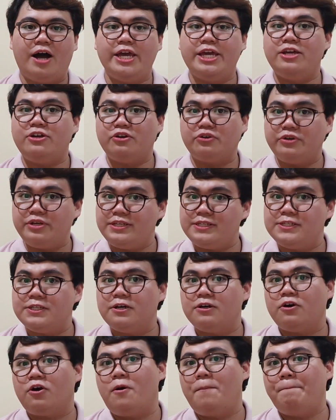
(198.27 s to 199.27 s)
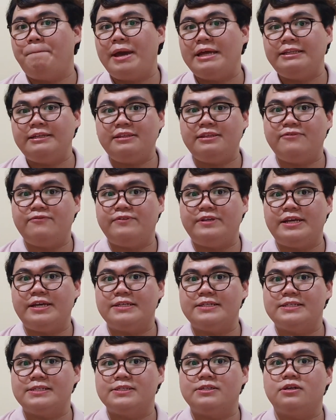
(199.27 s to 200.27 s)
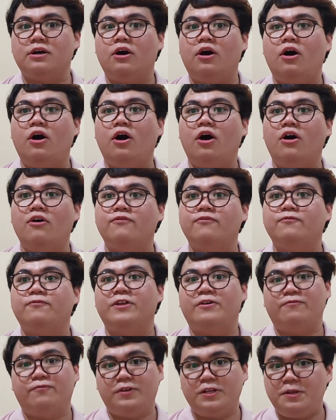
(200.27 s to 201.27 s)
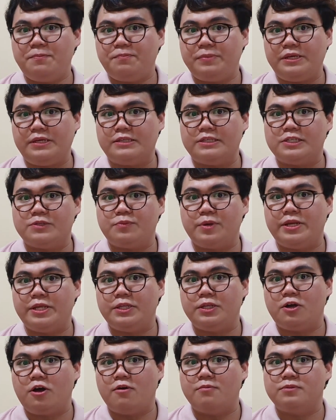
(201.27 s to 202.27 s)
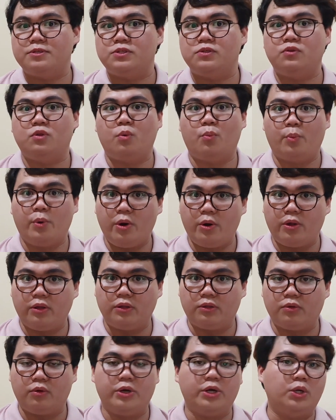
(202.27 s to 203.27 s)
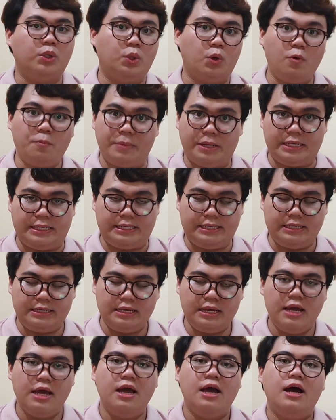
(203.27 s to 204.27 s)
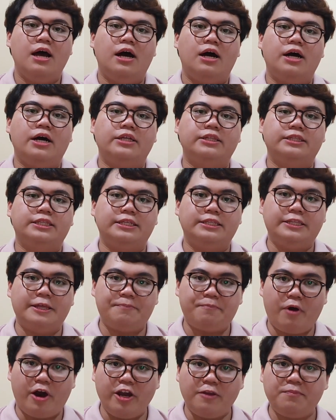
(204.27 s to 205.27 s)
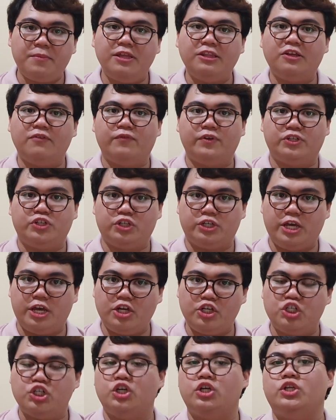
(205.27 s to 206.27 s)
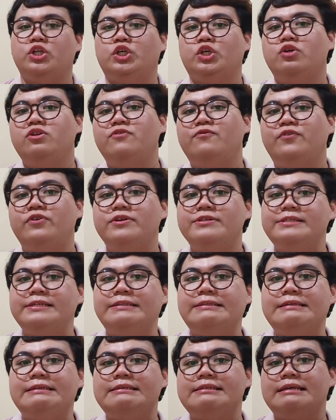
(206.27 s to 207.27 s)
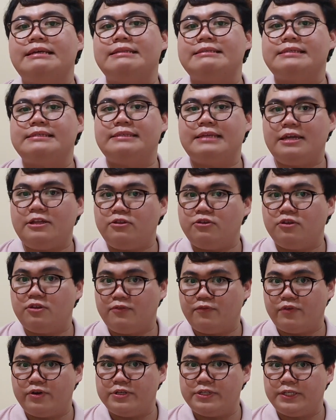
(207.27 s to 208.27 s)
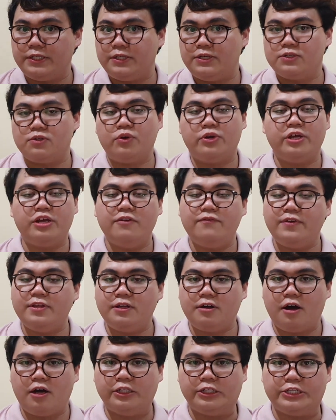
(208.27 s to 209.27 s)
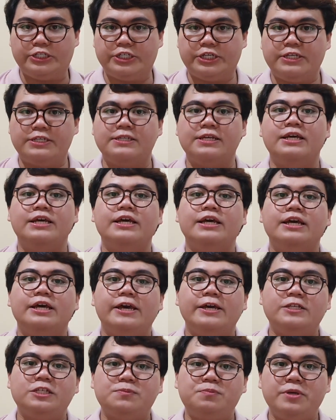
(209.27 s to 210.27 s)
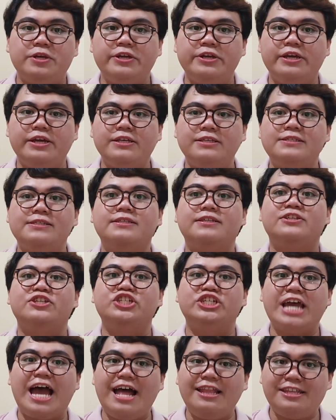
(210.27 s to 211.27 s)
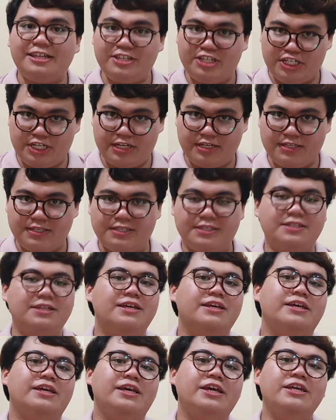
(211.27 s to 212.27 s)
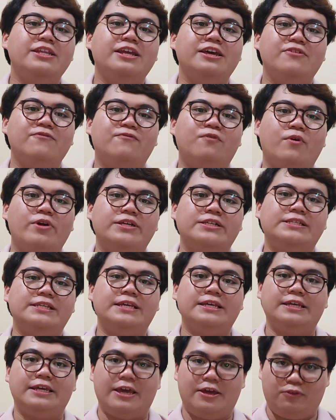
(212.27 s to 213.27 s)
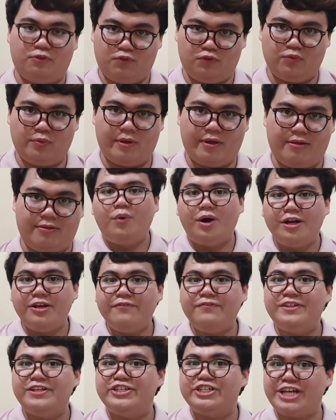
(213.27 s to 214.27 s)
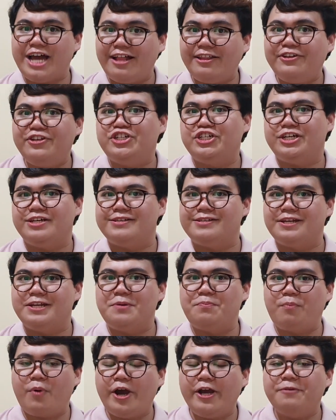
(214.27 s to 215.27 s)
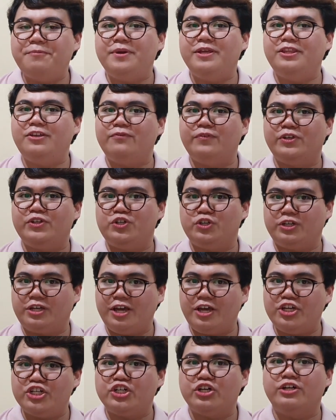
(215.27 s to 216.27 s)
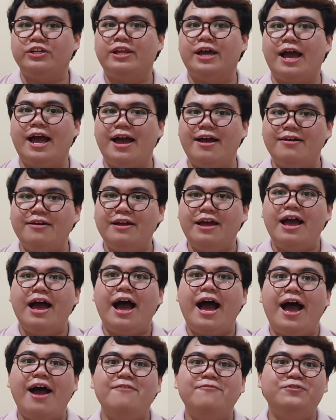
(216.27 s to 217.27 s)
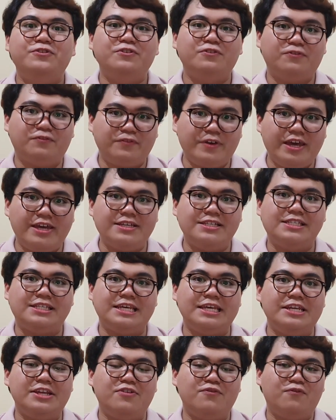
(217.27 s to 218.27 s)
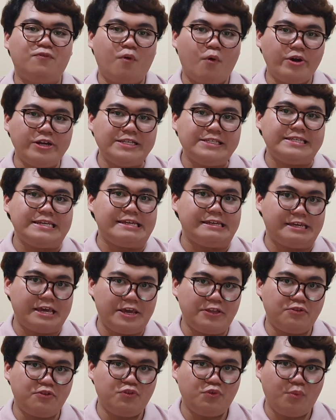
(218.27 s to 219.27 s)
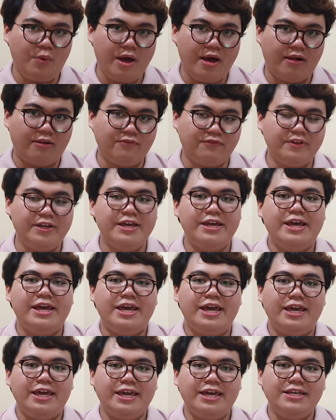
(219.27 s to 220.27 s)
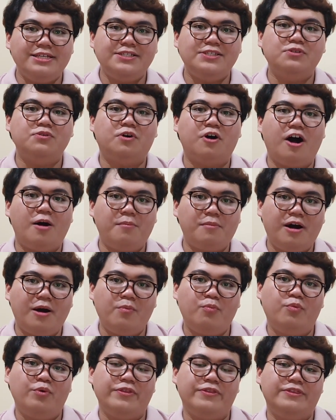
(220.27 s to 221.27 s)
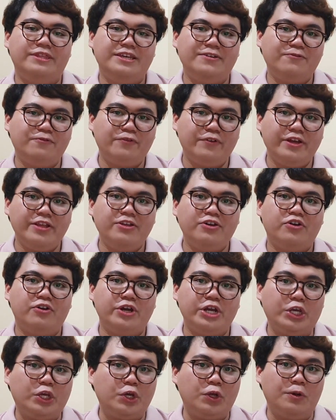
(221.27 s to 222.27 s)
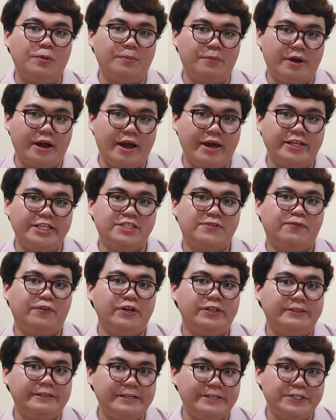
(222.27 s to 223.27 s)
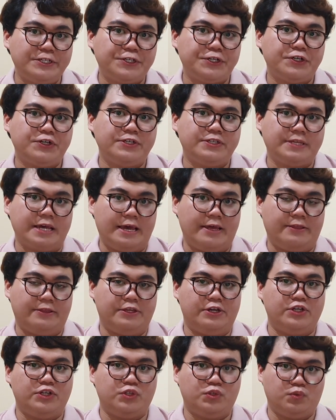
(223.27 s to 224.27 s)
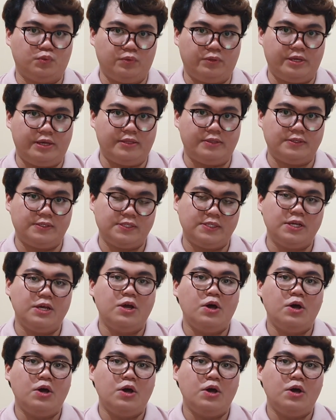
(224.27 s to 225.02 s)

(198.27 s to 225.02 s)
increased the competitiveness of the Philippines when it comes to the world or globally, the Department of Education, universities and state universities or even colleges experienced challenges in enforcing K-12. One of the challenges the Department of Education have to face in enforcing K-12 is to come up with different curriculum guides for teachers and their students.